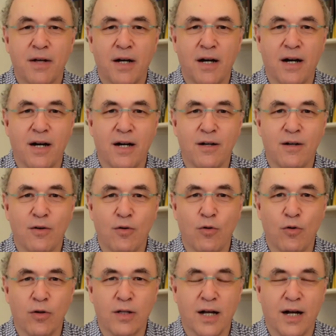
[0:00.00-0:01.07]
Uh,
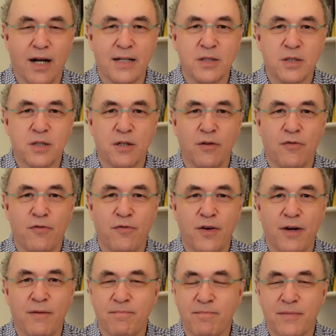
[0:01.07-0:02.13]
all kinds of
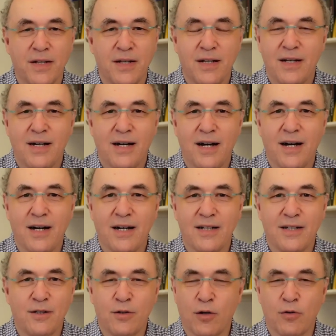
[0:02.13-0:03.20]
um, uh,
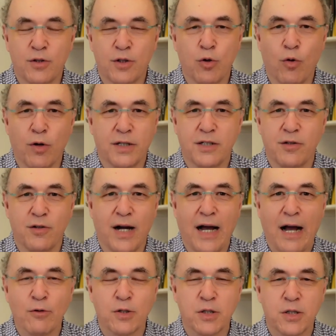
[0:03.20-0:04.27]
you know, talk to your
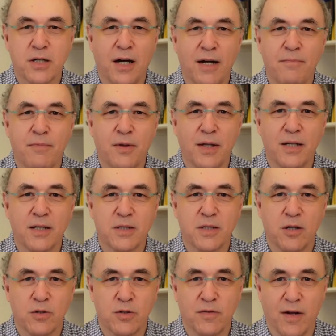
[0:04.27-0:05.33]
house type things.
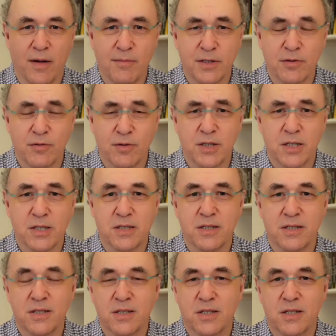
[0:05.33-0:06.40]
Those have come into
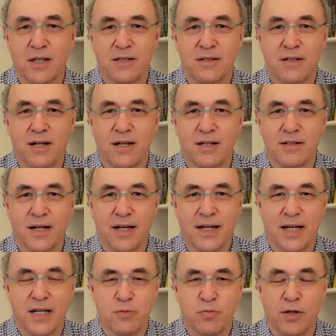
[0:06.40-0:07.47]
existence, and and I
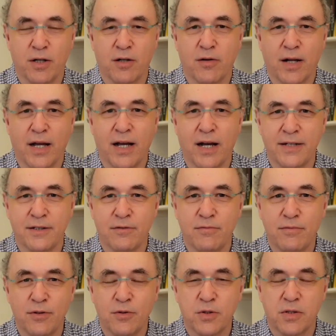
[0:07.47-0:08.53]
guess work okay. I don't
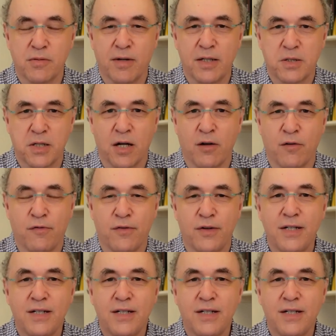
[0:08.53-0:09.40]
use them myself.